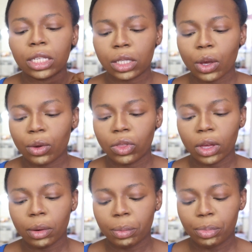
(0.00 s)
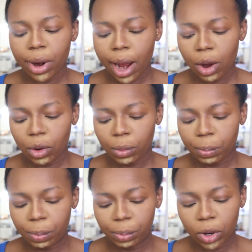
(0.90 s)
so the brow
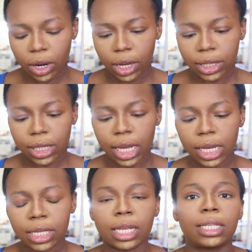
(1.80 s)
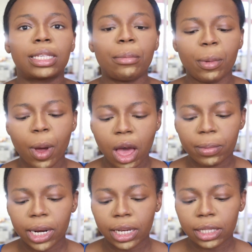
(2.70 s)
product is
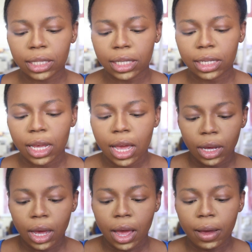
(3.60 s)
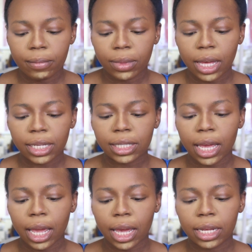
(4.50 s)
semi-permanent. They
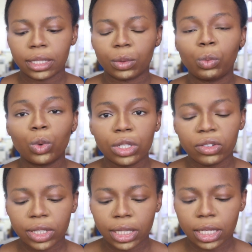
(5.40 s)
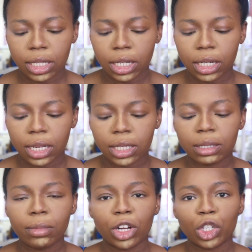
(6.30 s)
say it's water resistant,
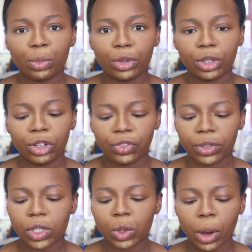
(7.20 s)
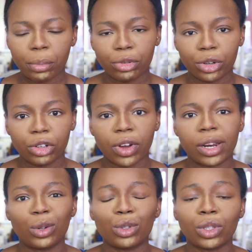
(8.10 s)
smudge proof, sweat proof,
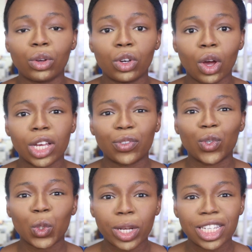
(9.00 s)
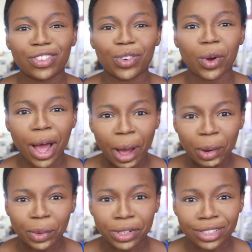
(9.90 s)
and also lasts for 24
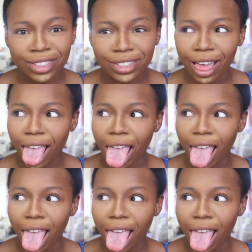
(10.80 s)
hours.